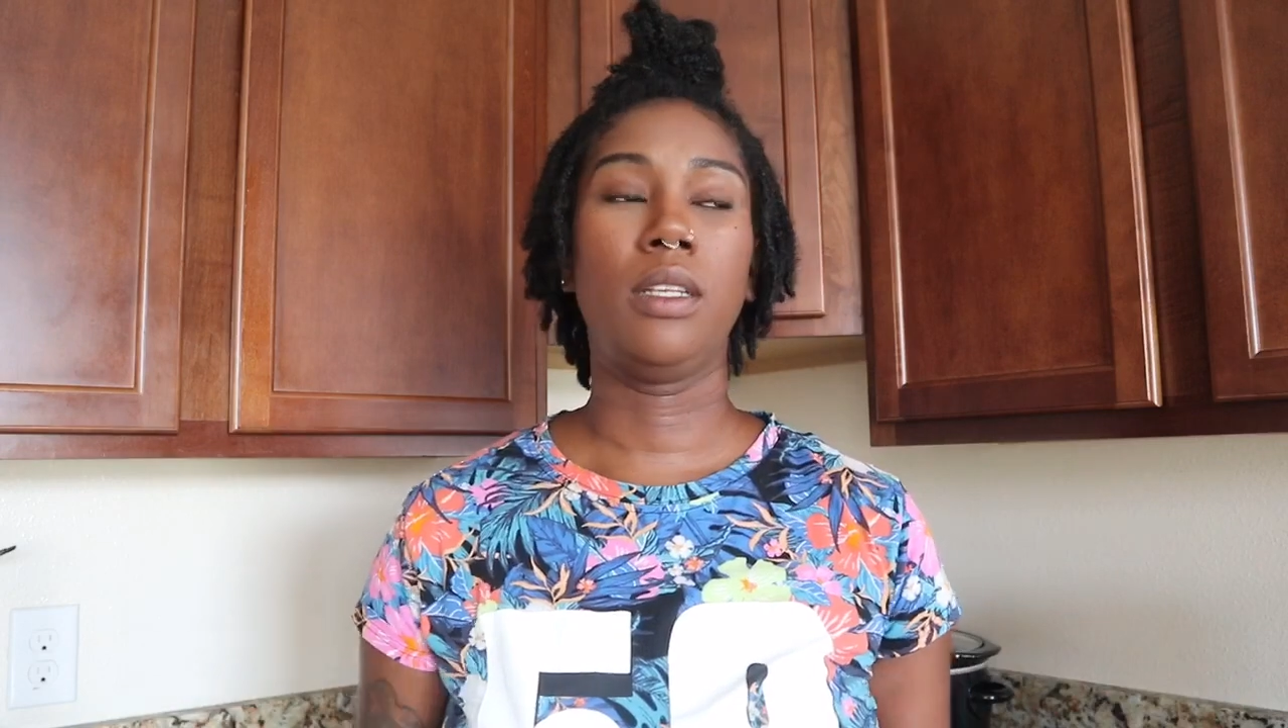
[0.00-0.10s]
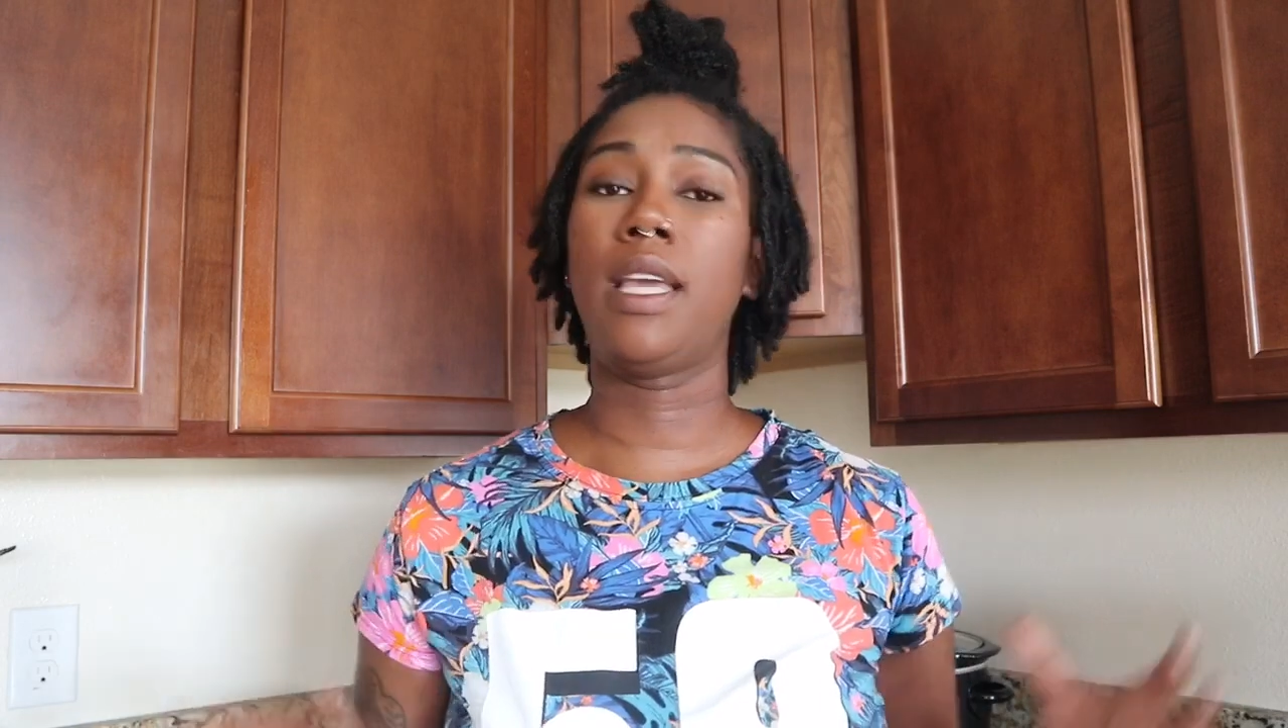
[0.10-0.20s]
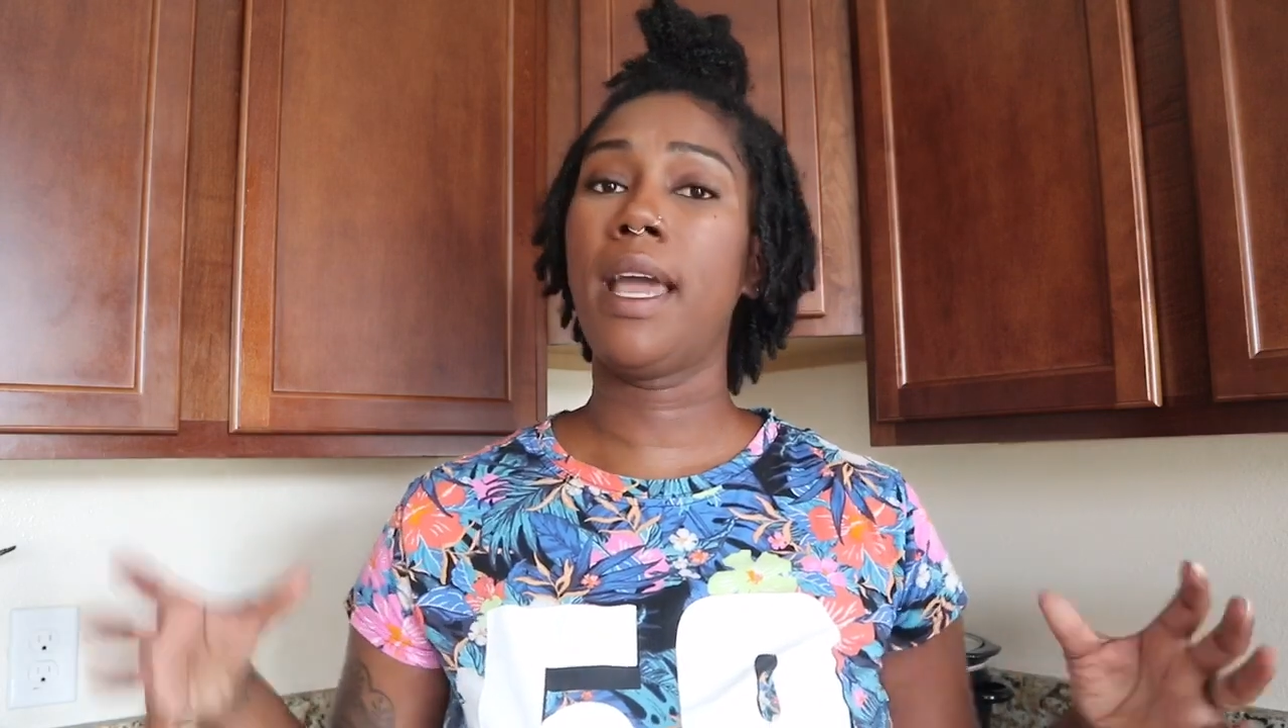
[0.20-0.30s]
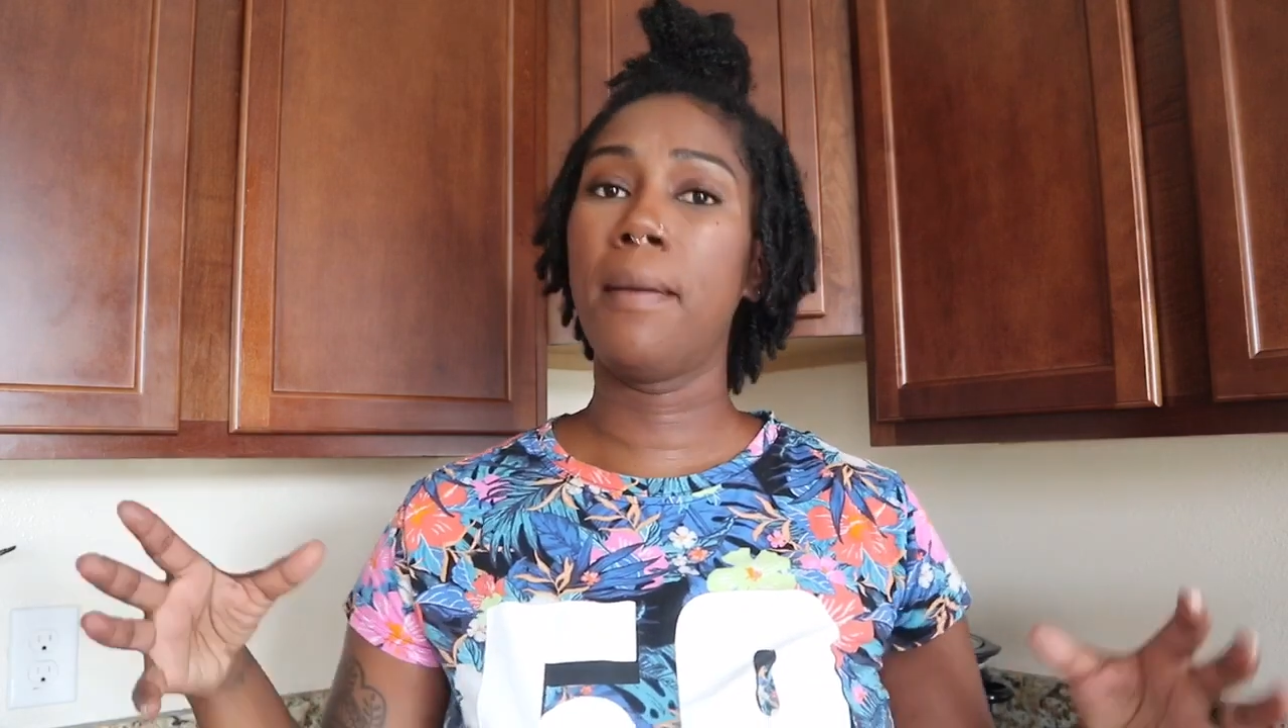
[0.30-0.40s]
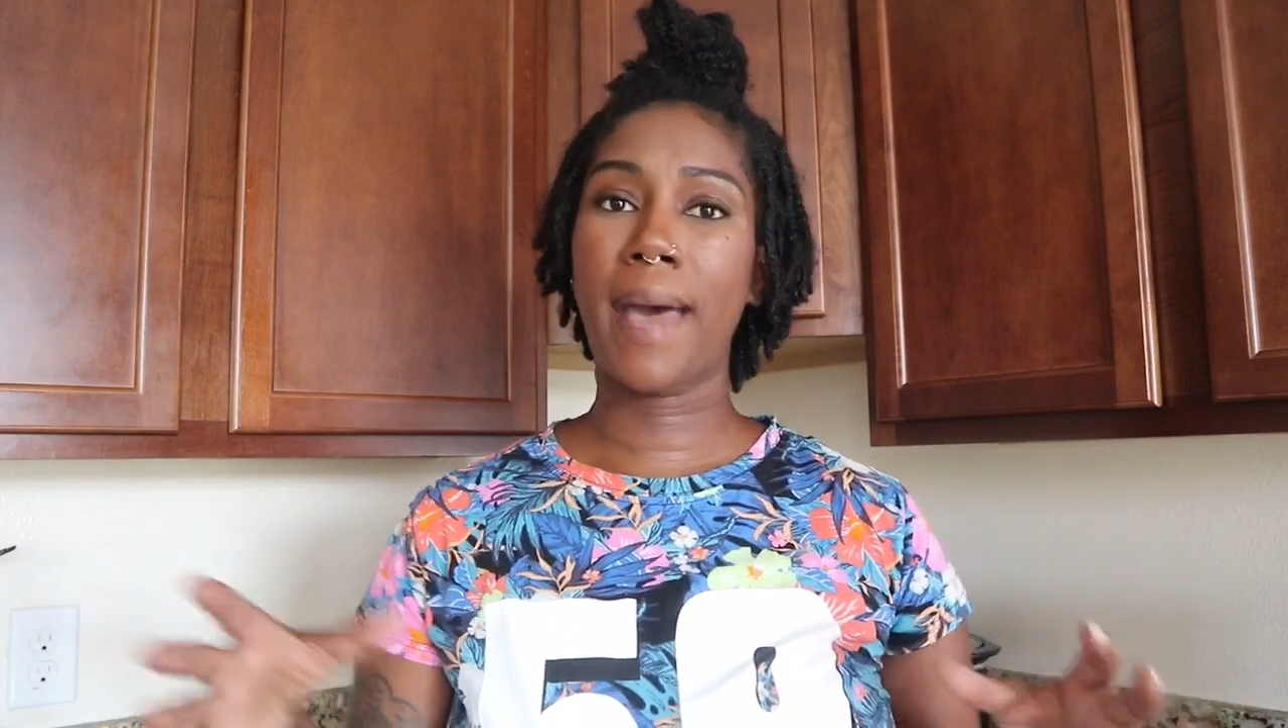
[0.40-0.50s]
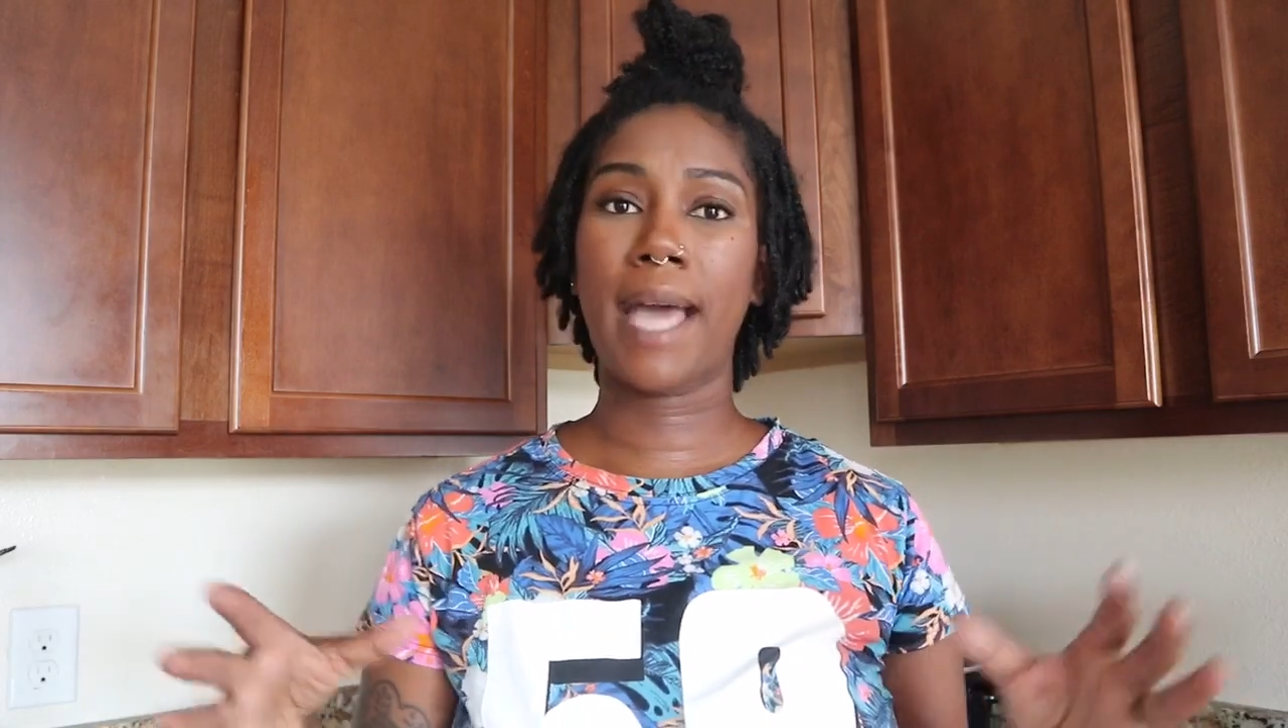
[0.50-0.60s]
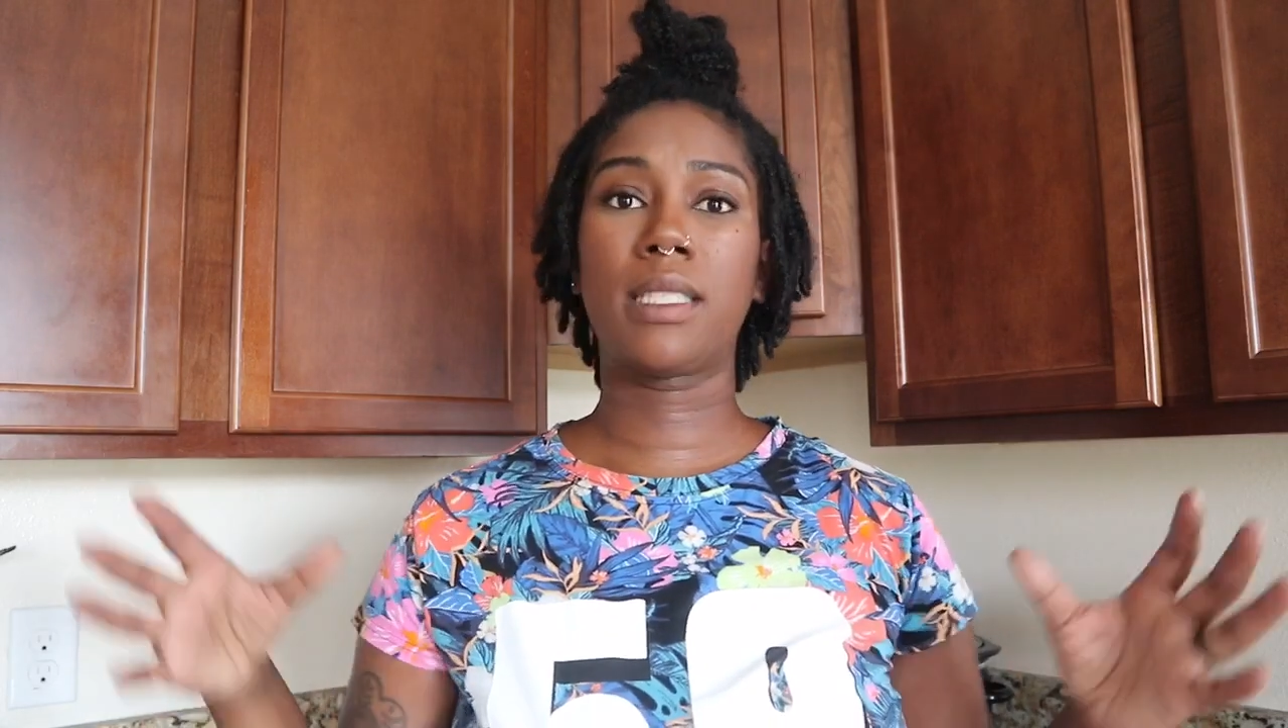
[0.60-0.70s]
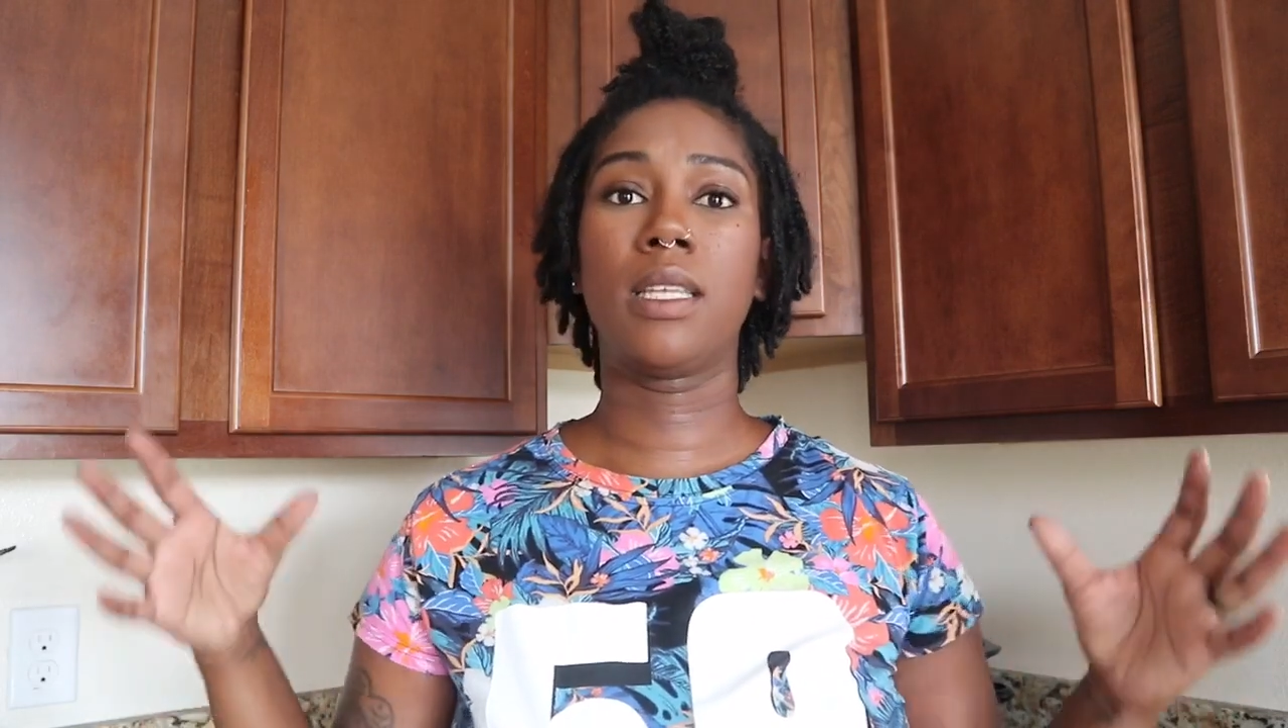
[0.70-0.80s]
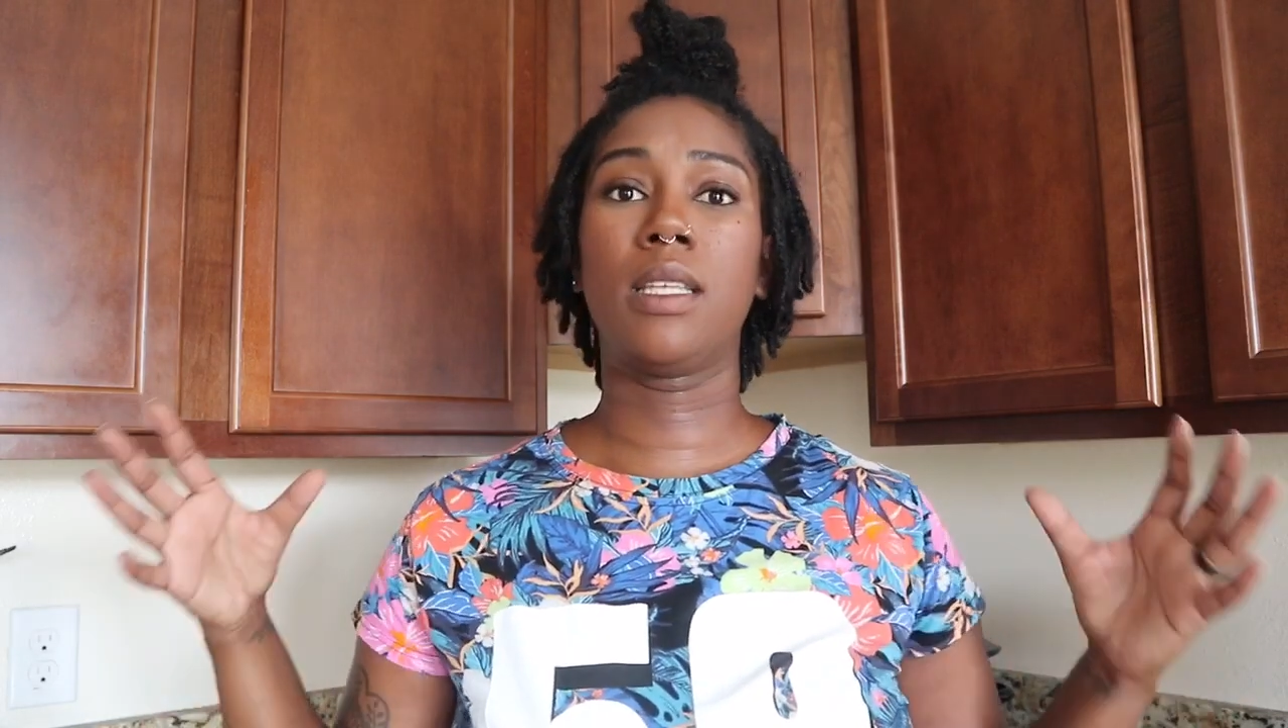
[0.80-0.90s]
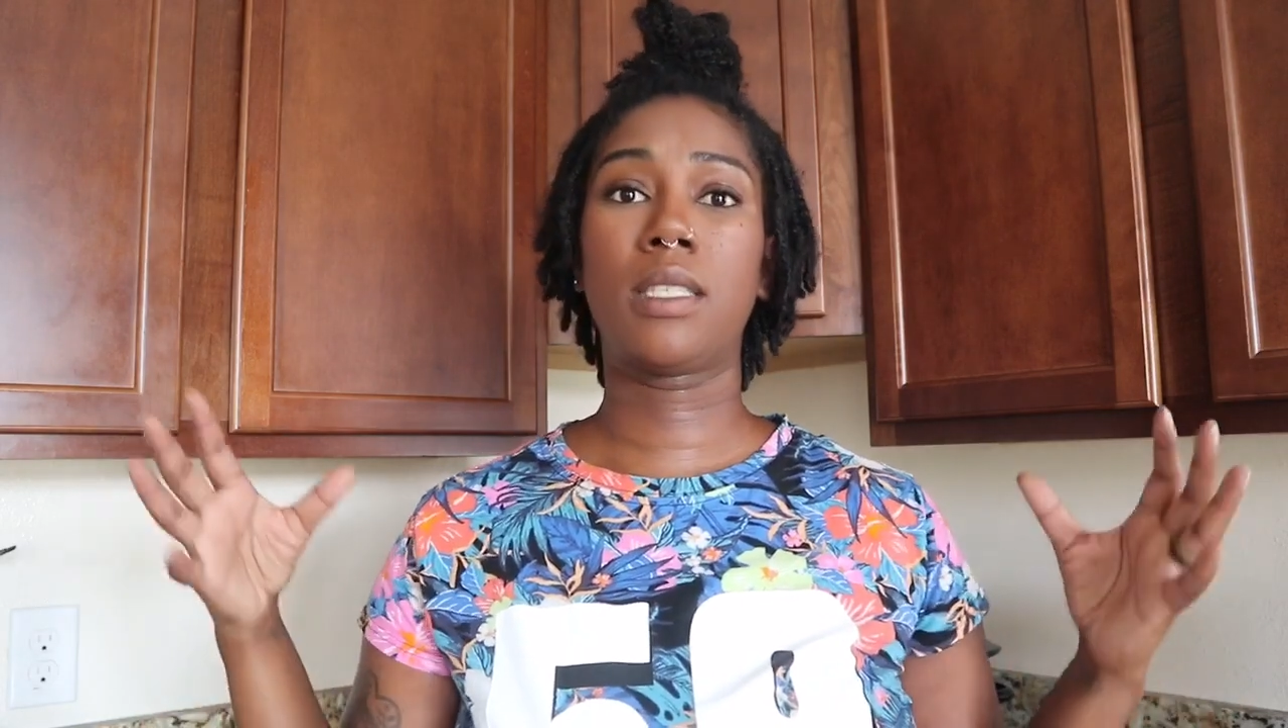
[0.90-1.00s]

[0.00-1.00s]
getting back to the